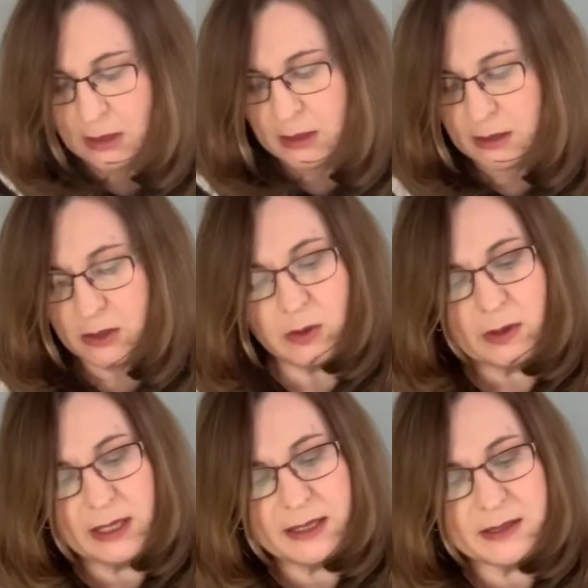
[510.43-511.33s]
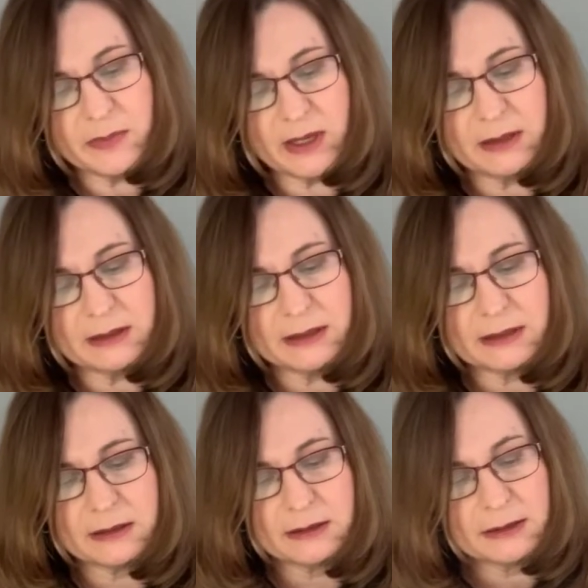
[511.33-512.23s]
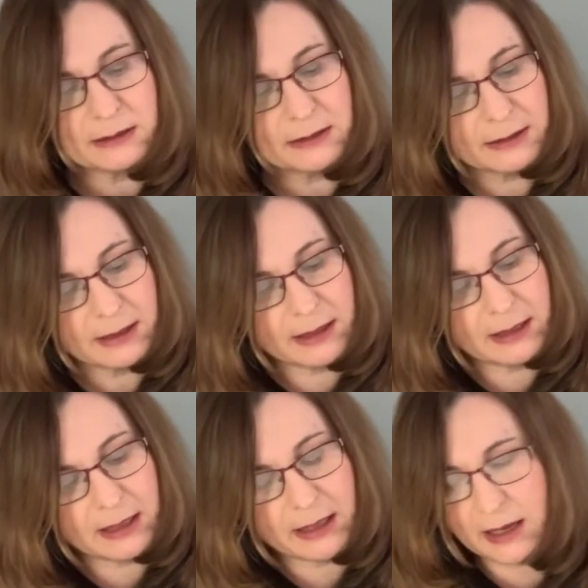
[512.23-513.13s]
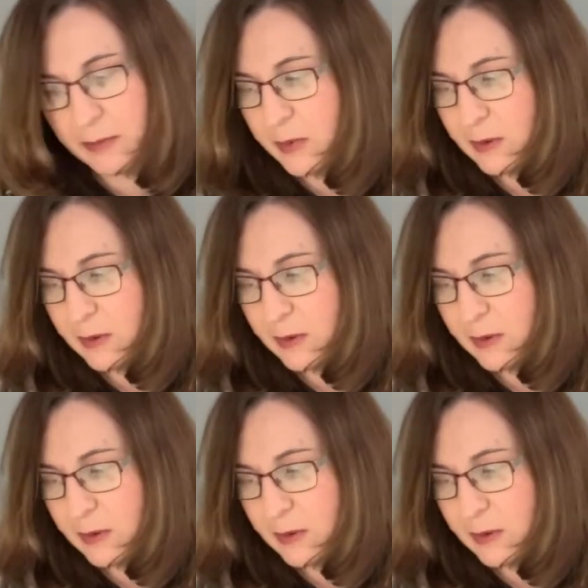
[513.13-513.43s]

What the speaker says: So here's my little gap